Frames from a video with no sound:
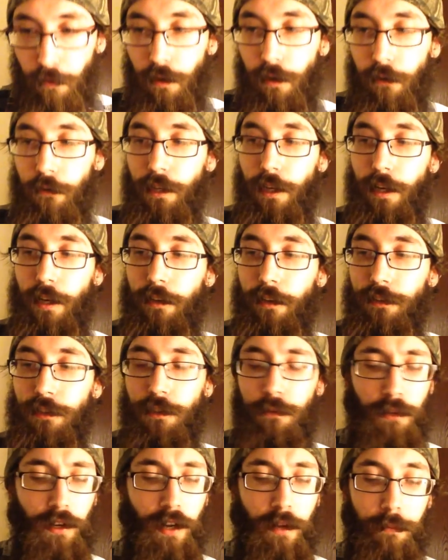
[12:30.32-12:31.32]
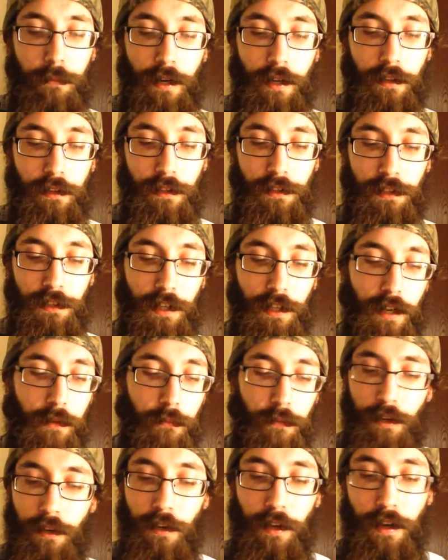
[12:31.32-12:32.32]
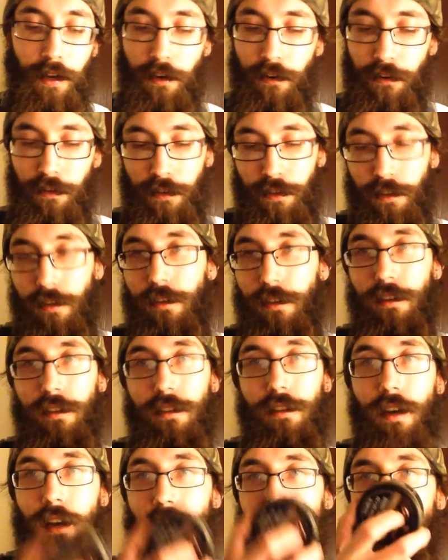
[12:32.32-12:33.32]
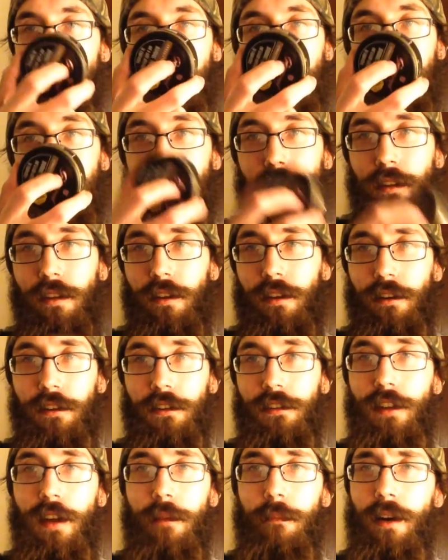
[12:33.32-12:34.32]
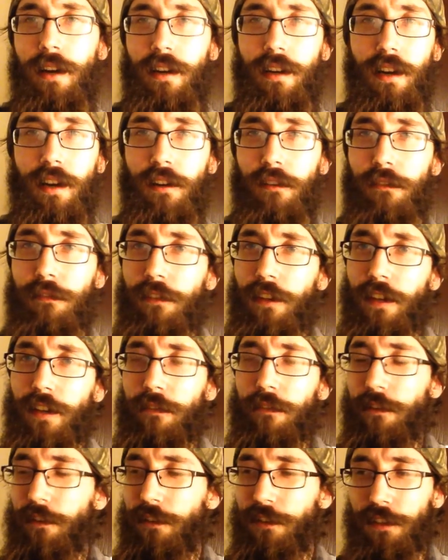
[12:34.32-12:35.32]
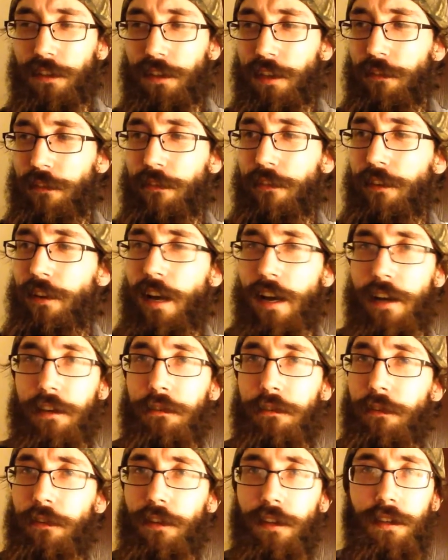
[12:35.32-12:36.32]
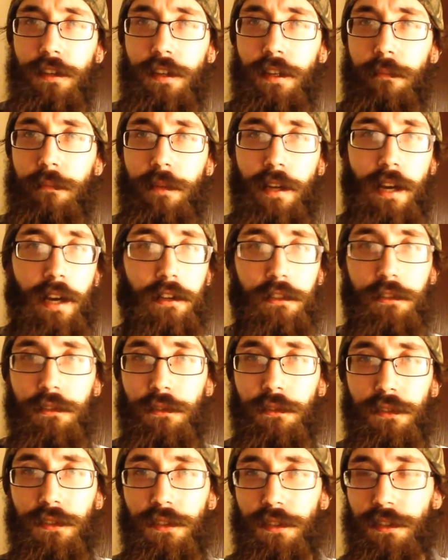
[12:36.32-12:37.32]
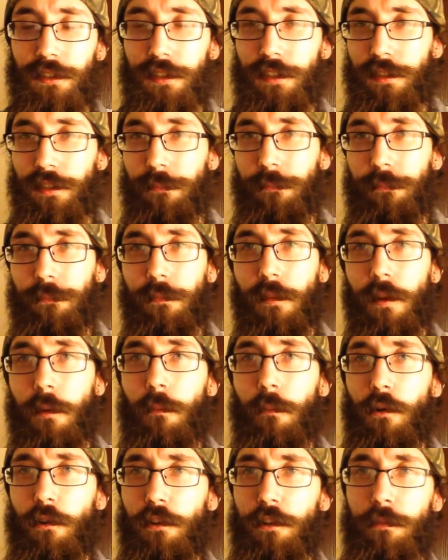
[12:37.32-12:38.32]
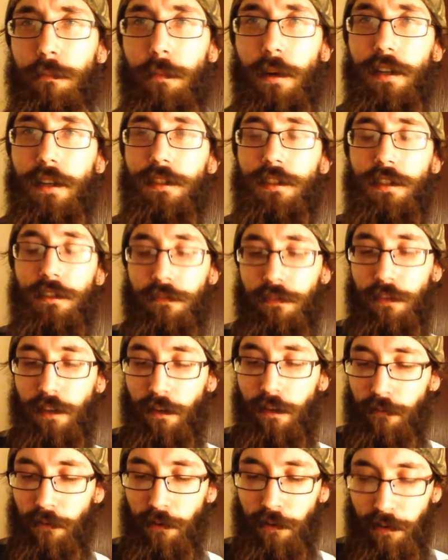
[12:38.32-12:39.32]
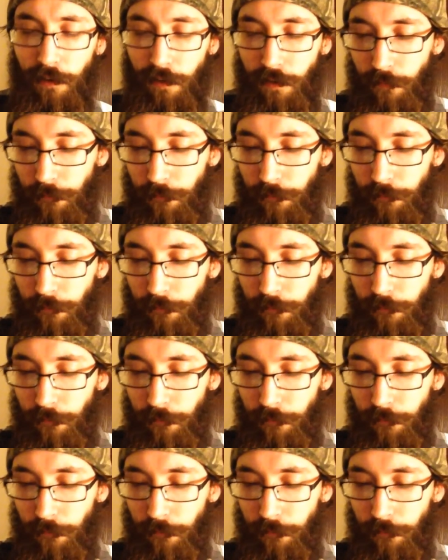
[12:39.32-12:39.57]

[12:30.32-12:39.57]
Okay, so would I buy this again? No. You know, it's not my kind of flavor. It's a different natural than Dip Naturals. It's a more spicy flavor.